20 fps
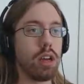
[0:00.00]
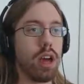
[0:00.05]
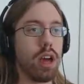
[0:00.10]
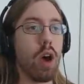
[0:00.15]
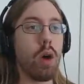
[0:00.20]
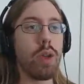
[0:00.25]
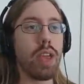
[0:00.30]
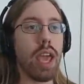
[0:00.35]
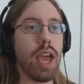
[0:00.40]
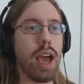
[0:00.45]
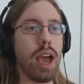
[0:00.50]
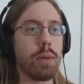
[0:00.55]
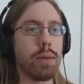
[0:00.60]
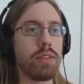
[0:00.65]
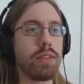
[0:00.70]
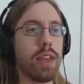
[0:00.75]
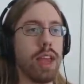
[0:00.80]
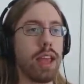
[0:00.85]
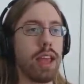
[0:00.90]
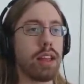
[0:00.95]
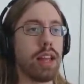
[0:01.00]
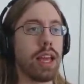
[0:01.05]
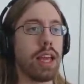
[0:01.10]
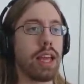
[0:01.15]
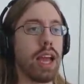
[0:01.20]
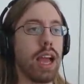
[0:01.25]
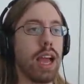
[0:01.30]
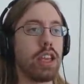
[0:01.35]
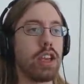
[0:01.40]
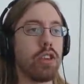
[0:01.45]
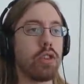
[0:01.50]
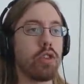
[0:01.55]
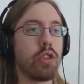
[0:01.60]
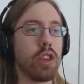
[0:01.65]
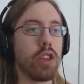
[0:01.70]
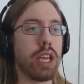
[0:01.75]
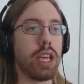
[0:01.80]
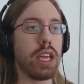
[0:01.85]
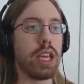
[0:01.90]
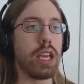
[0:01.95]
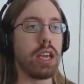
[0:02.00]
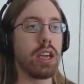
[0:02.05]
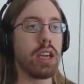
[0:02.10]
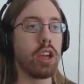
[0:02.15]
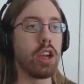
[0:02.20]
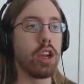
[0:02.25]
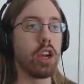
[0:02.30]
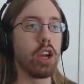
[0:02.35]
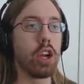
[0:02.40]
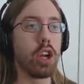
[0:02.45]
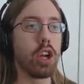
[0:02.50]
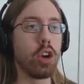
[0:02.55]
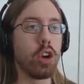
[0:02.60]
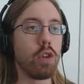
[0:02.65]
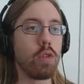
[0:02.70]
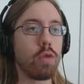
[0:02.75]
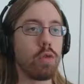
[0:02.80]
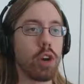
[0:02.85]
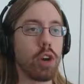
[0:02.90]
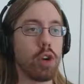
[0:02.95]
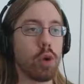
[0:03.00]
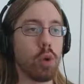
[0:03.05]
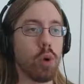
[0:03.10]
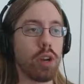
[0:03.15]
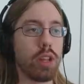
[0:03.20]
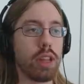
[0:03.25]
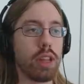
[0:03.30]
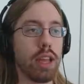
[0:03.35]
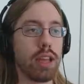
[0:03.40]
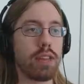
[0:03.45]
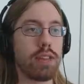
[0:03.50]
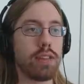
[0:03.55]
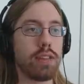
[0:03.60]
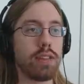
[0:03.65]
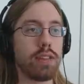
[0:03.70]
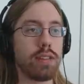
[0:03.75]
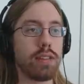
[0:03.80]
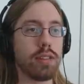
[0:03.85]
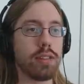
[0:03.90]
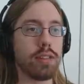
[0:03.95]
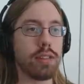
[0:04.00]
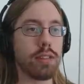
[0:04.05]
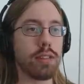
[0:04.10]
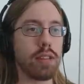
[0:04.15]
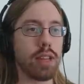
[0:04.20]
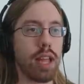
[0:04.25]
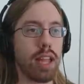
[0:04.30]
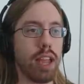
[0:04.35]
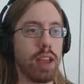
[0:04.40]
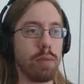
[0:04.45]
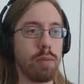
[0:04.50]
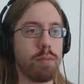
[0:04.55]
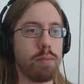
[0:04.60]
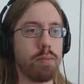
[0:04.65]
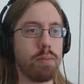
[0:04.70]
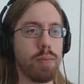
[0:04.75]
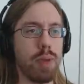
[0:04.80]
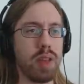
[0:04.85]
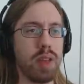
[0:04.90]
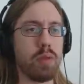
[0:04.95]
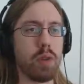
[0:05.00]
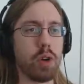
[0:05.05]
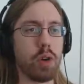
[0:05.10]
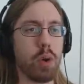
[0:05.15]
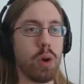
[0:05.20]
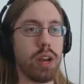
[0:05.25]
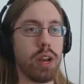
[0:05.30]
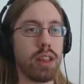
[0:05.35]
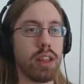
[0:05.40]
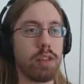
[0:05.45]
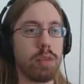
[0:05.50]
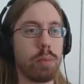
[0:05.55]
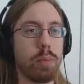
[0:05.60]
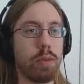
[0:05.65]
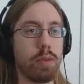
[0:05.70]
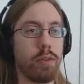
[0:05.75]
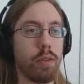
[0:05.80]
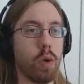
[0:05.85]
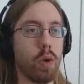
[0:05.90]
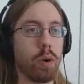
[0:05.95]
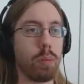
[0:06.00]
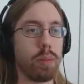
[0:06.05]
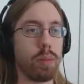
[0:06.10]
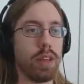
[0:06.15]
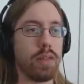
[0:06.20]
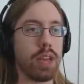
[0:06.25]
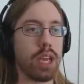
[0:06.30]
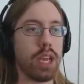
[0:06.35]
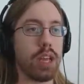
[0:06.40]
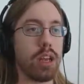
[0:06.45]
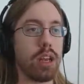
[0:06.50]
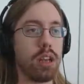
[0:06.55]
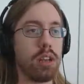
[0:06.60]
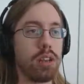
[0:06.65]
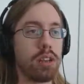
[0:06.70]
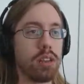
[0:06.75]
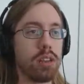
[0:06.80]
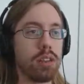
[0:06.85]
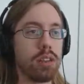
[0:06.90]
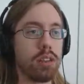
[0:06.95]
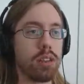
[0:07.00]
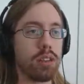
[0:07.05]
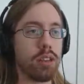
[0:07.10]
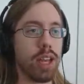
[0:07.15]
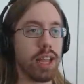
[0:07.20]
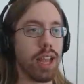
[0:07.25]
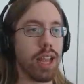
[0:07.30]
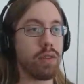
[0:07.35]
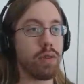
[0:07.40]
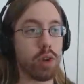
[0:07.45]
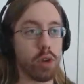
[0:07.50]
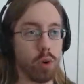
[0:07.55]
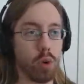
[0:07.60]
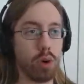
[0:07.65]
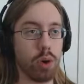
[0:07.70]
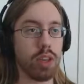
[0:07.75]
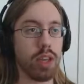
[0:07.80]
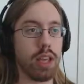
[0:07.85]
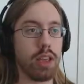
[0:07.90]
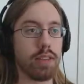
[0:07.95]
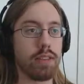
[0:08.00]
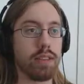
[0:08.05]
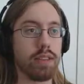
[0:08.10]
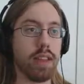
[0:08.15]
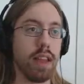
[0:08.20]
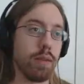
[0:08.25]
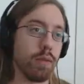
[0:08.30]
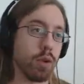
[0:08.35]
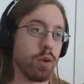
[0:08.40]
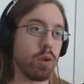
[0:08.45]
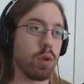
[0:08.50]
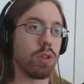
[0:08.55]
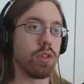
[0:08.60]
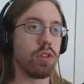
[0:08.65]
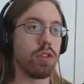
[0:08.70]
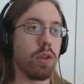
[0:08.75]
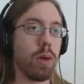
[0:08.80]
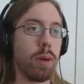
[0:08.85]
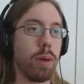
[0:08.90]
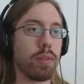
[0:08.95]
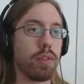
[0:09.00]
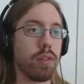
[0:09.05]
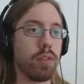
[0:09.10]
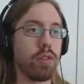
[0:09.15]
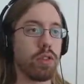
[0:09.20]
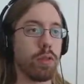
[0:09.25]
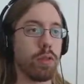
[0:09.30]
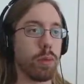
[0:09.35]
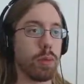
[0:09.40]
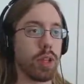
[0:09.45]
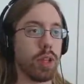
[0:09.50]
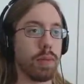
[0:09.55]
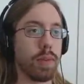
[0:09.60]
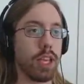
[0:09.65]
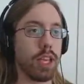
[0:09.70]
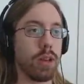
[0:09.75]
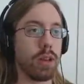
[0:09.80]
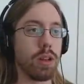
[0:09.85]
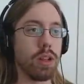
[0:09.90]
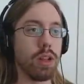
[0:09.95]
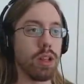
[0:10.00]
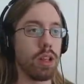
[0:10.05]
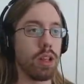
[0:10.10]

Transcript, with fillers: Oh yeah, I was saying like I usually record this like I've been recording this before Oblivion. Like I'd record this, then record two episodes of Oblivion.